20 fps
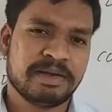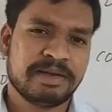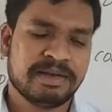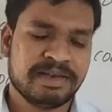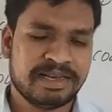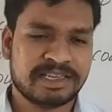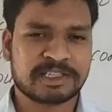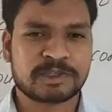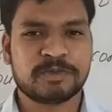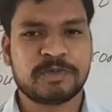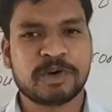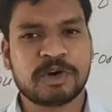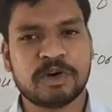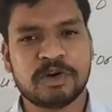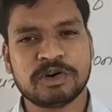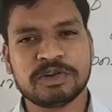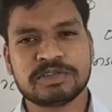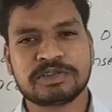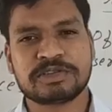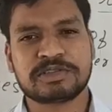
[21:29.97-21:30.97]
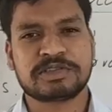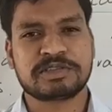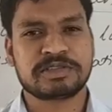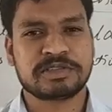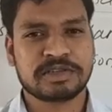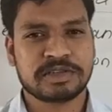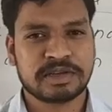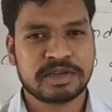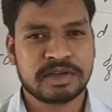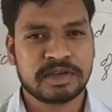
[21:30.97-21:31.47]
Yes, because
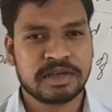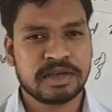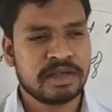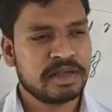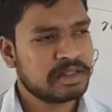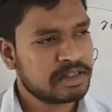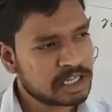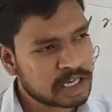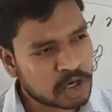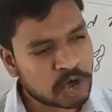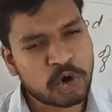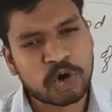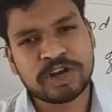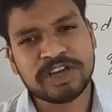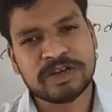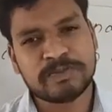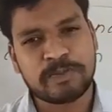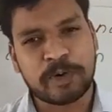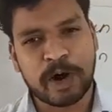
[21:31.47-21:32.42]
the growing